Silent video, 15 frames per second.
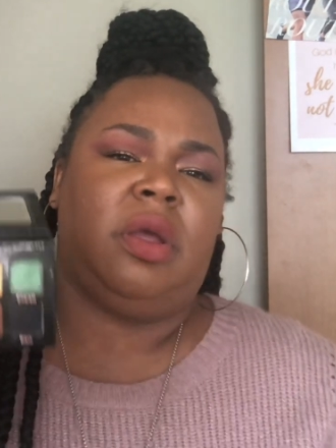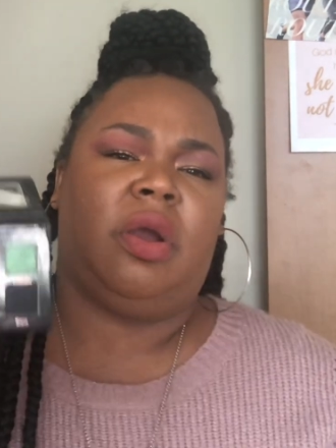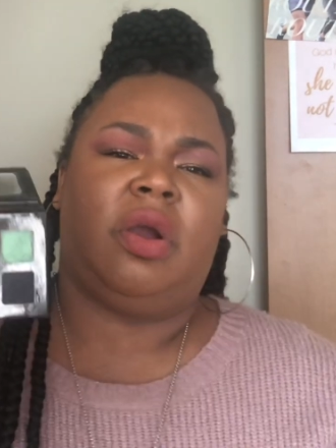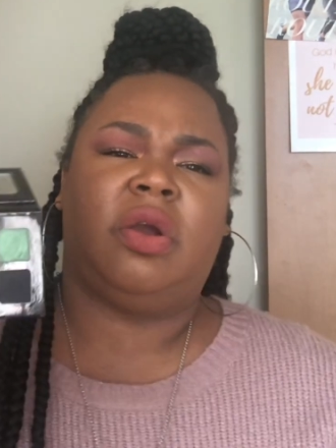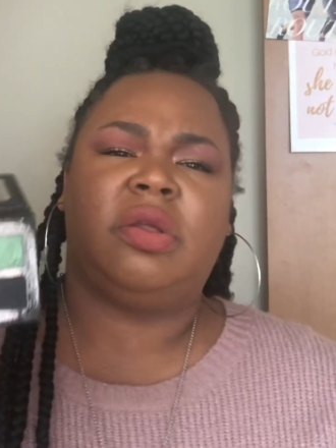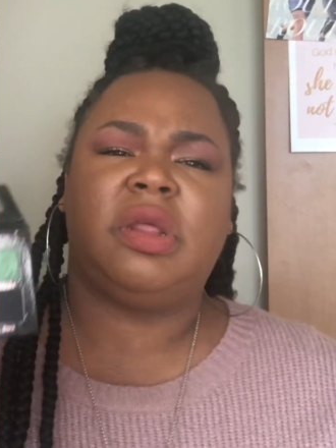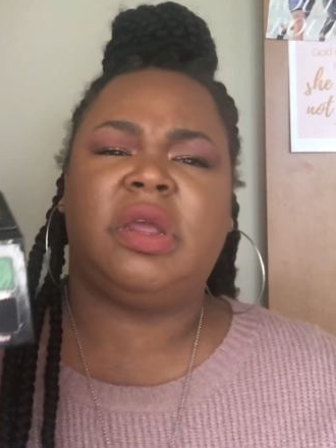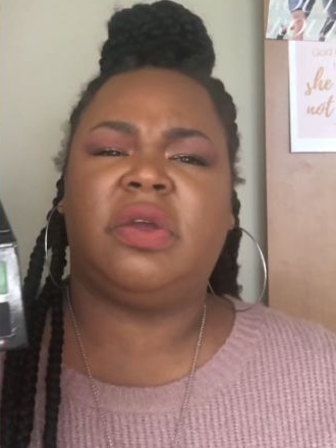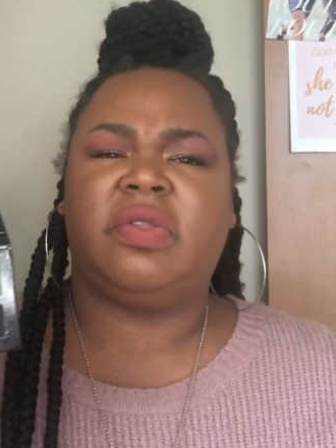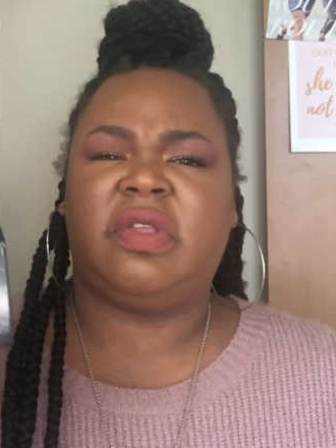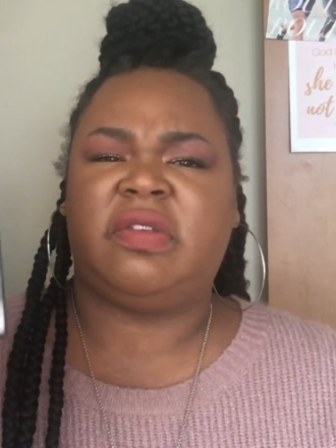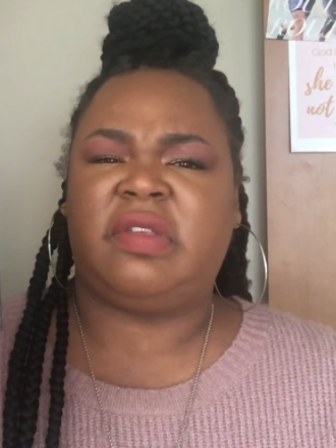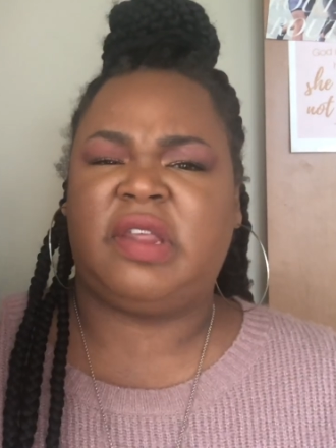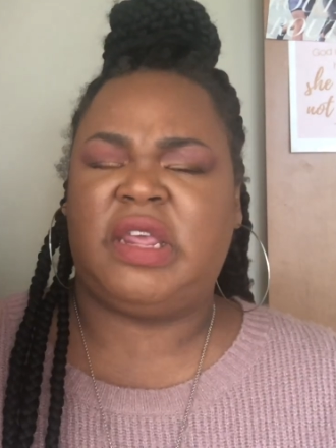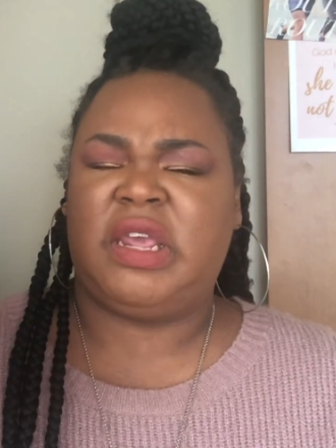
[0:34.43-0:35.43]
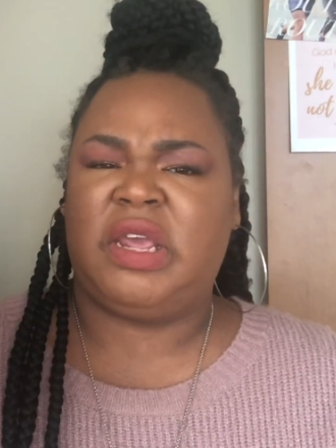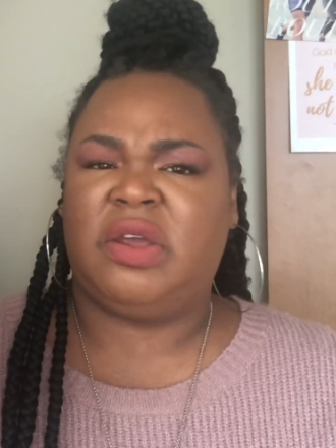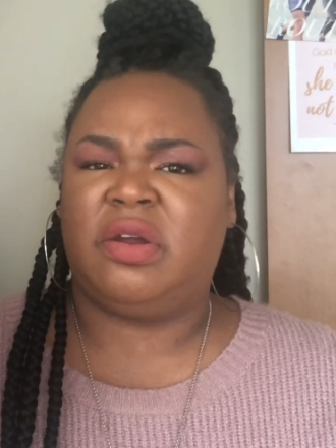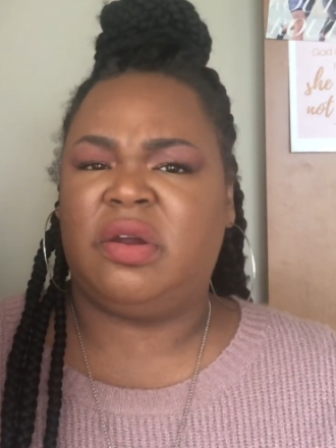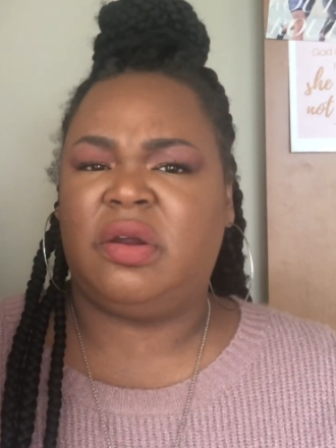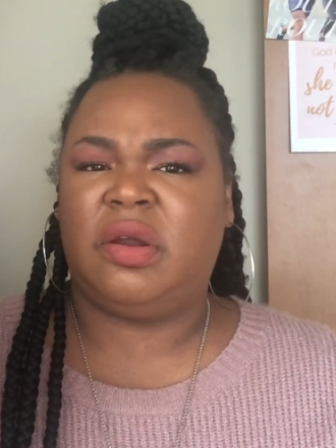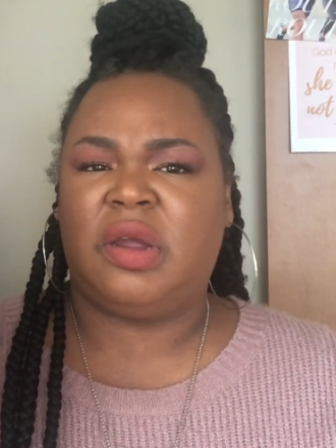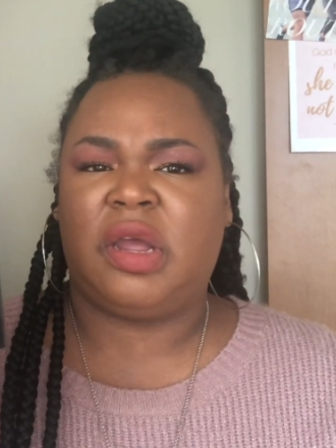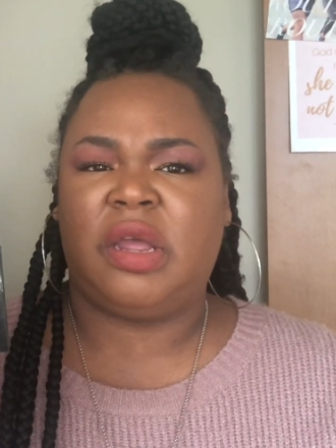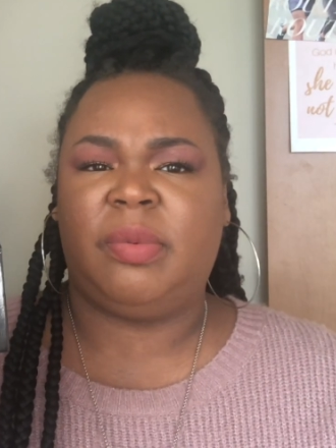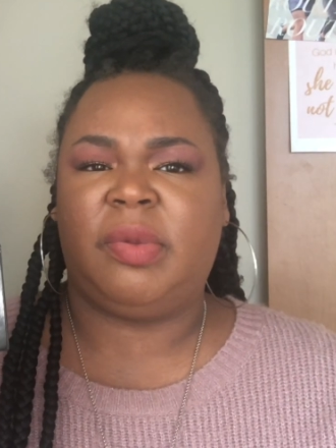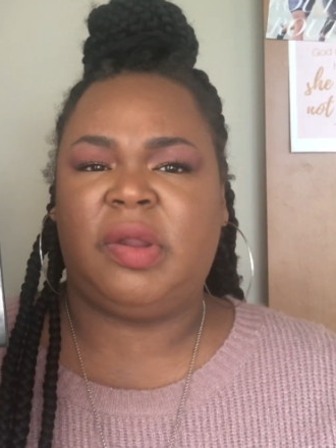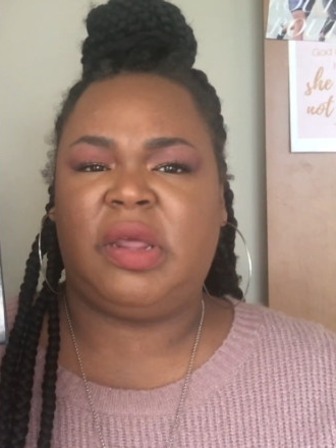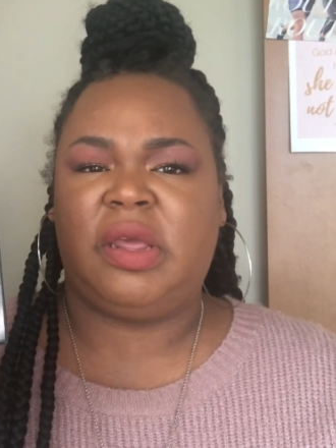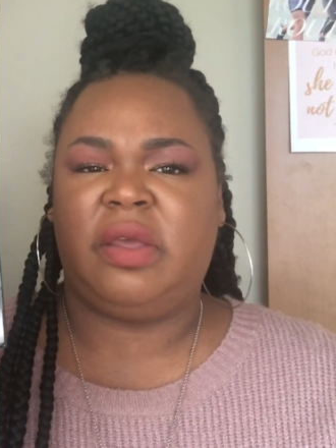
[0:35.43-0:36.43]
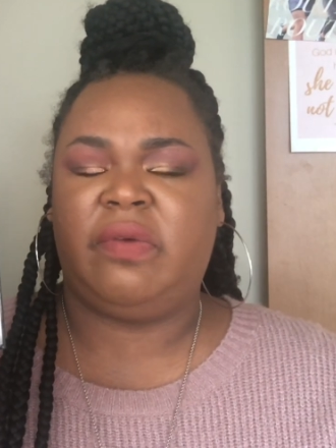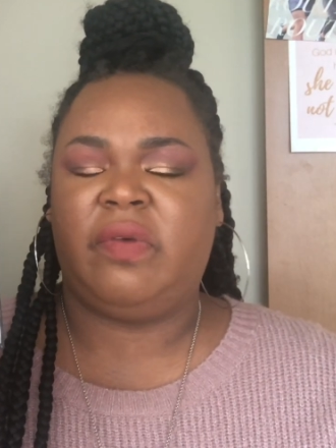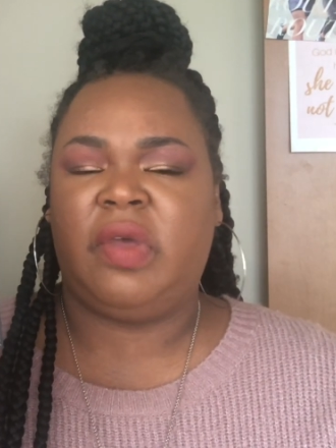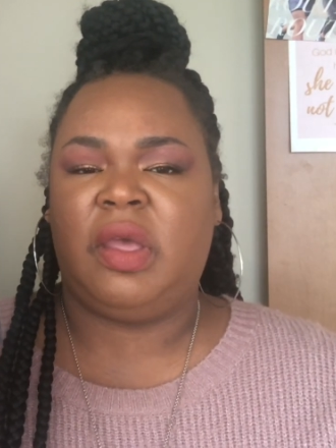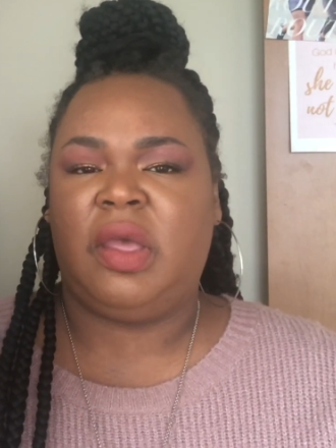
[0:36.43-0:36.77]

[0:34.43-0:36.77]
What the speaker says: earlier this year, I believe.